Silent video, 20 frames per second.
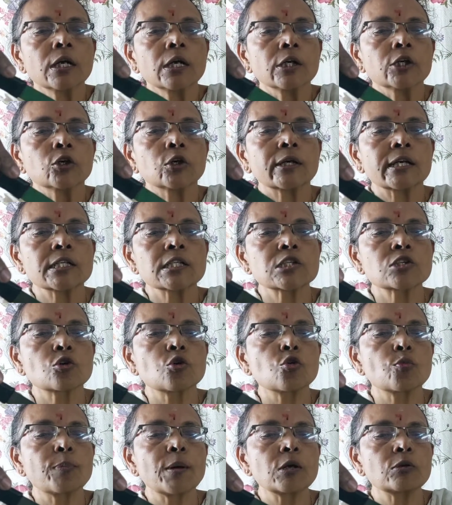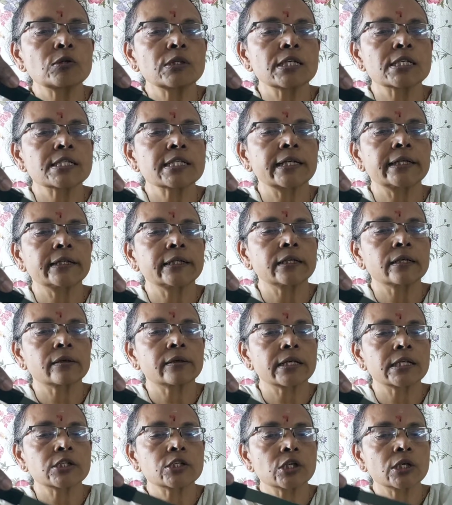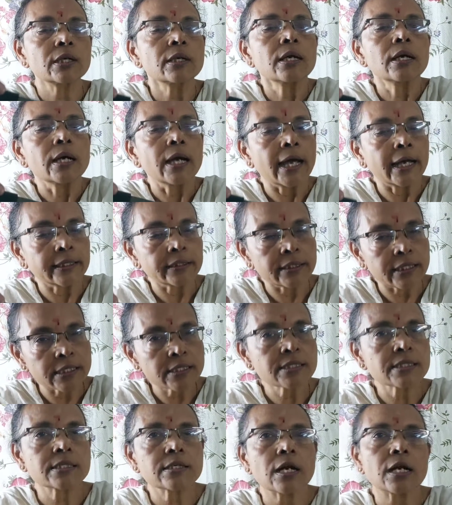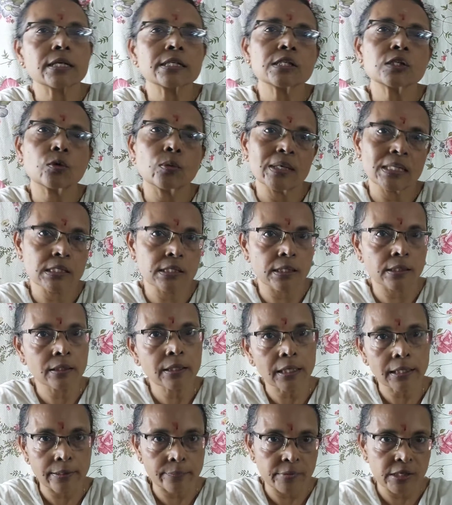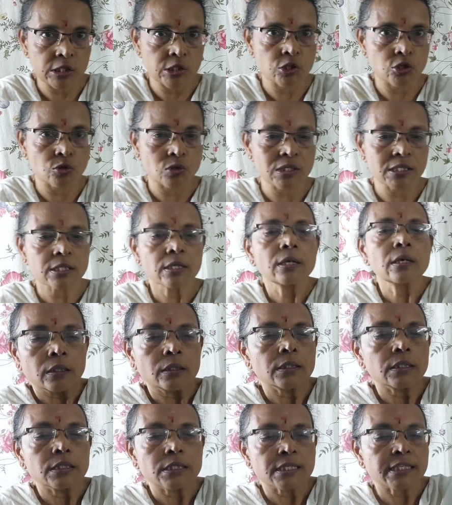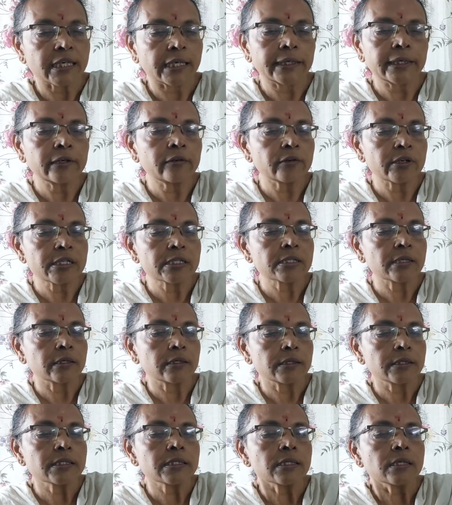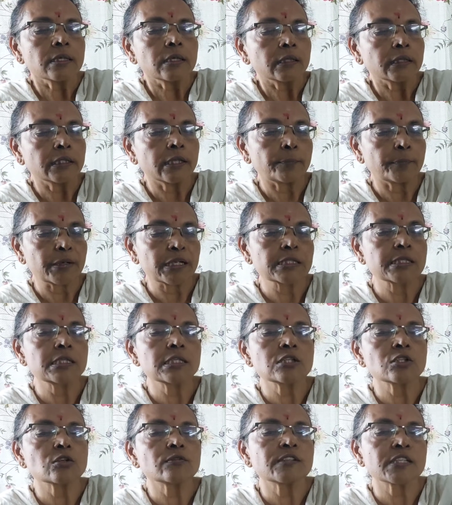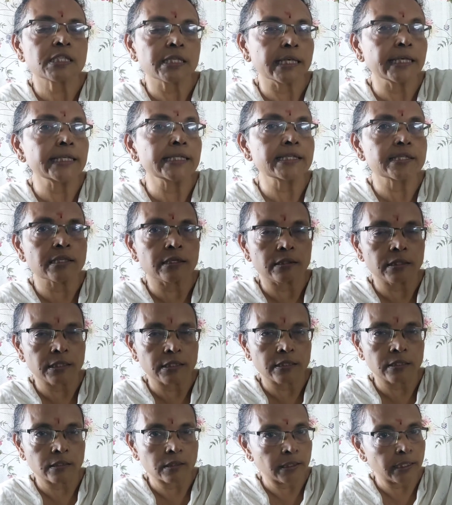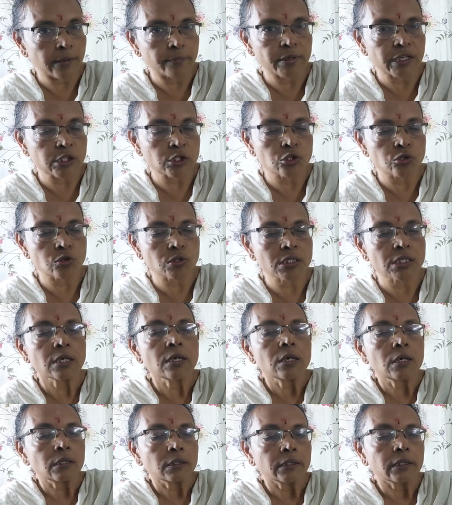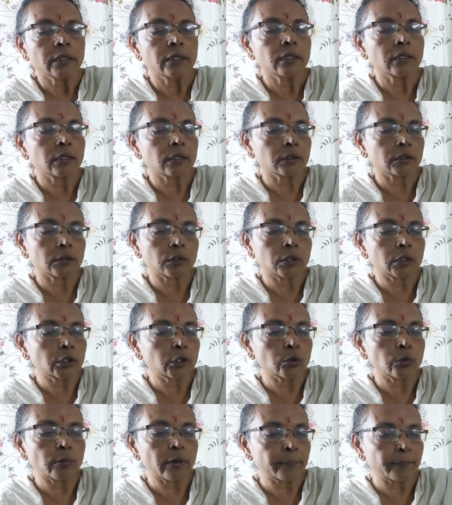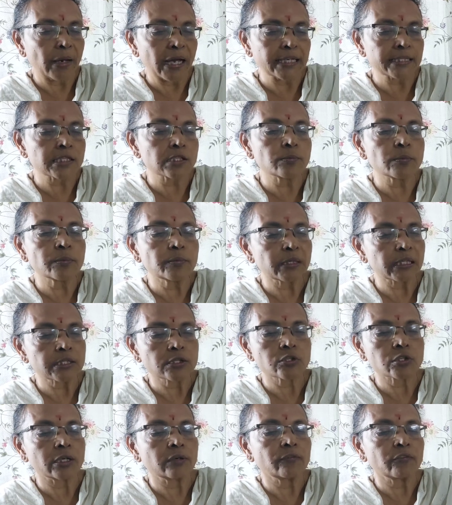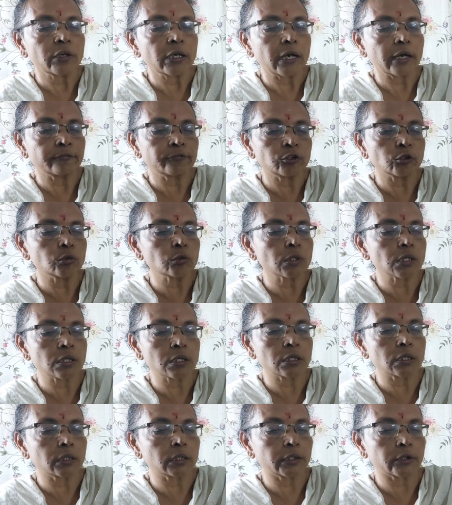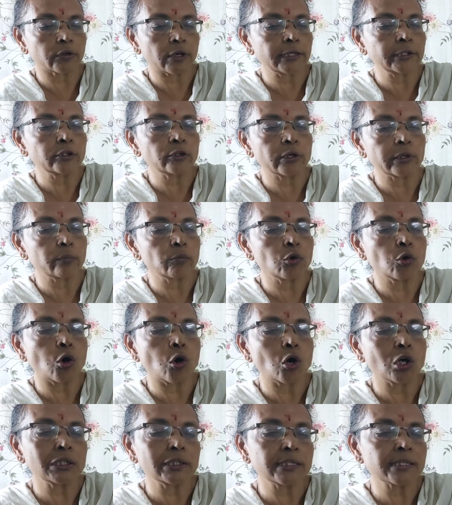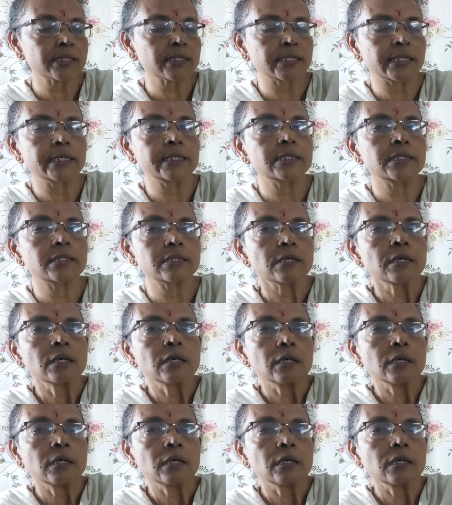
you can scoop out the center region and then start squeezing the lemon juice. Second reason is the presence of seeds in the lemon juice. To a maximum extent, we have to try to remove all the seeds